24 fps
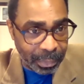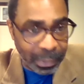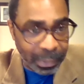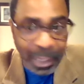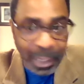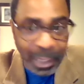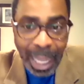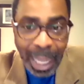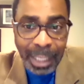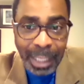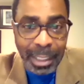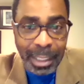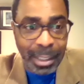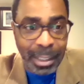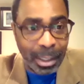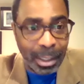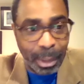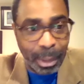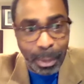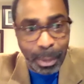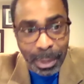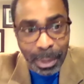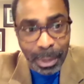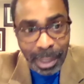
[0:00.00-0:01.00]
That is a
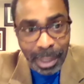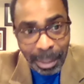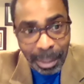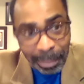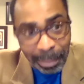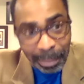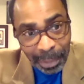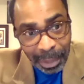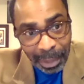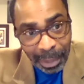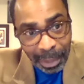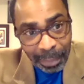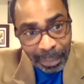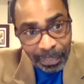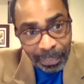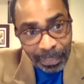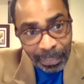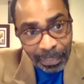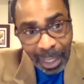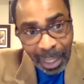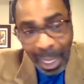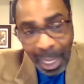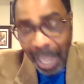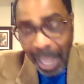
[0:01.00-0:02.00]
huge number.
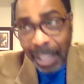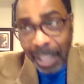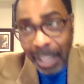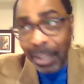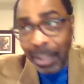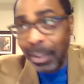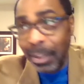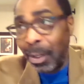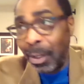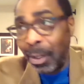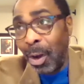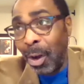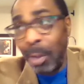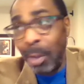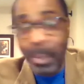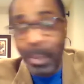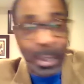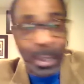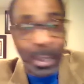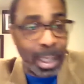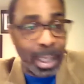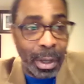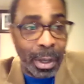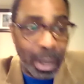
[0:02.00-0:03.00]
And
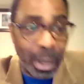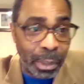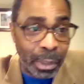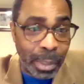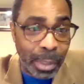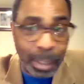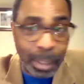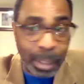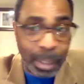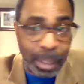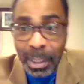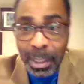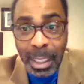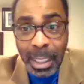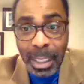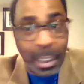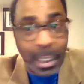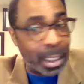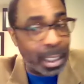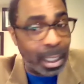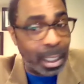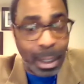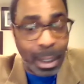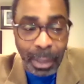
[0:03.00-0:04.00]
almost 100%,
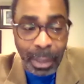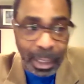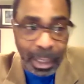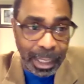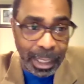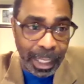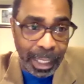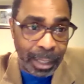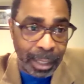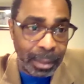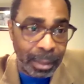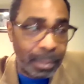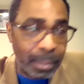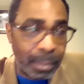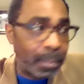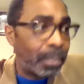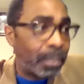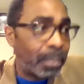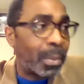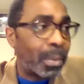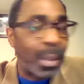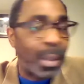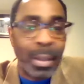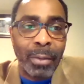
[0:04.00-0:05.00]
10 out of 10,
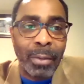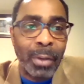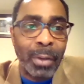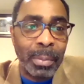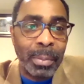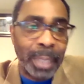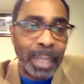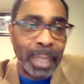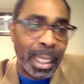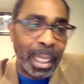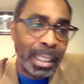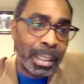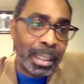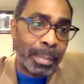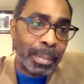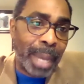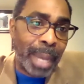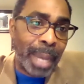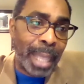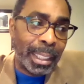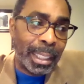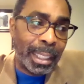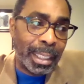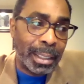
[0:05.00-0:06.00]
from getting mild
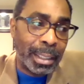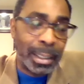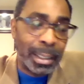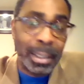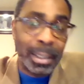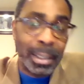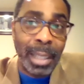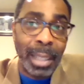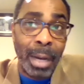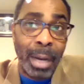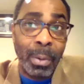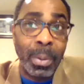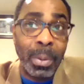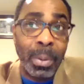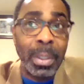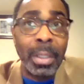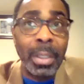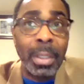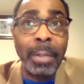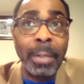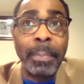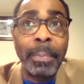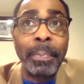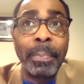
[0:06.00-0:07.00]
illness. Now,
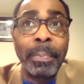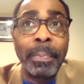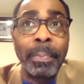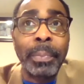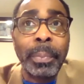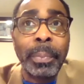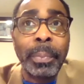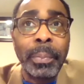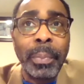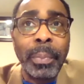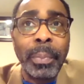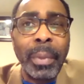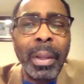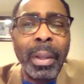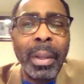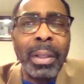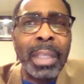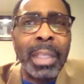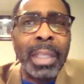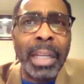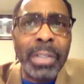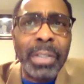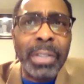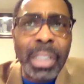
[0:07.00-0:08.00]

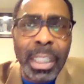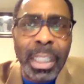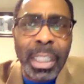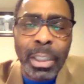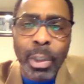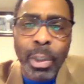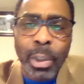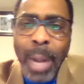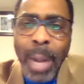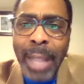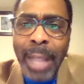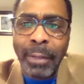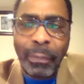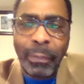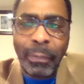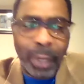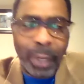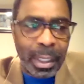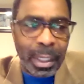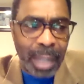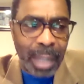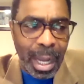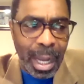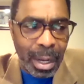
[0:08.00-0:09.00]
they're still trying to
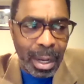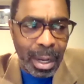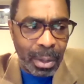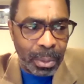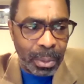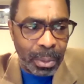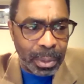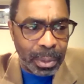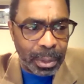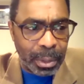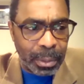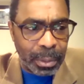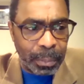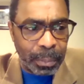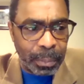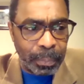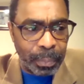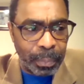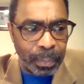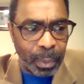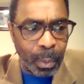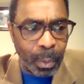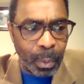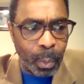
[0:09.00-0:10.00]
figure out
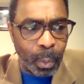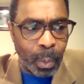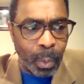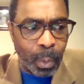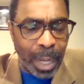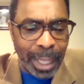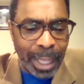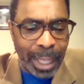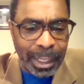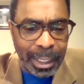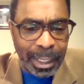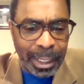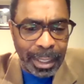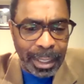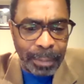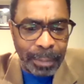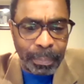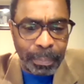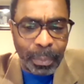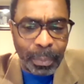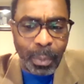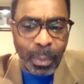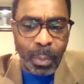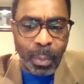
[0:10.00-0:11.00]
whether
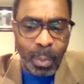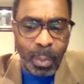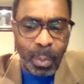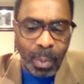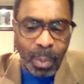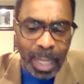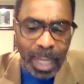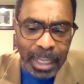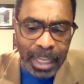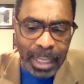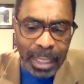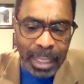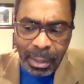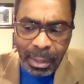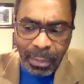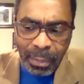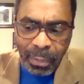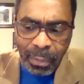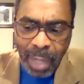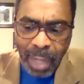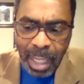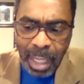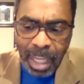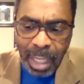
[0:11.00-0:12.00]
once you've
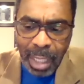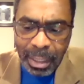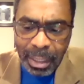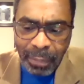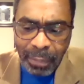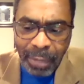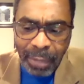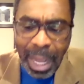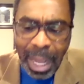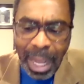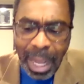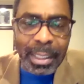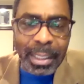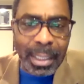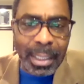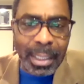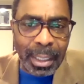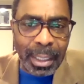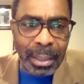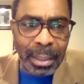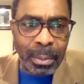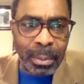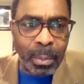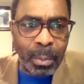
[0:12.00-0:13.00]
gotten the
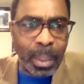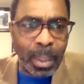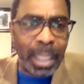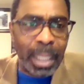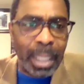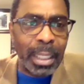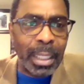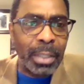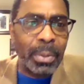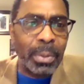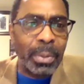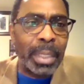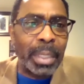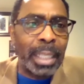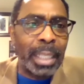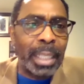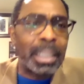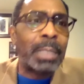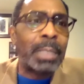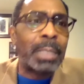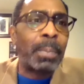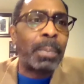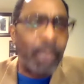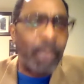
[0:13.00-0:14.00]
vaccine, whether you can
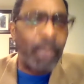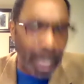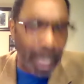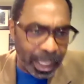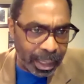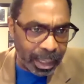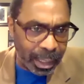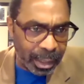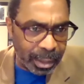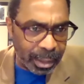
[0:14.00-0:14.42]
spread it.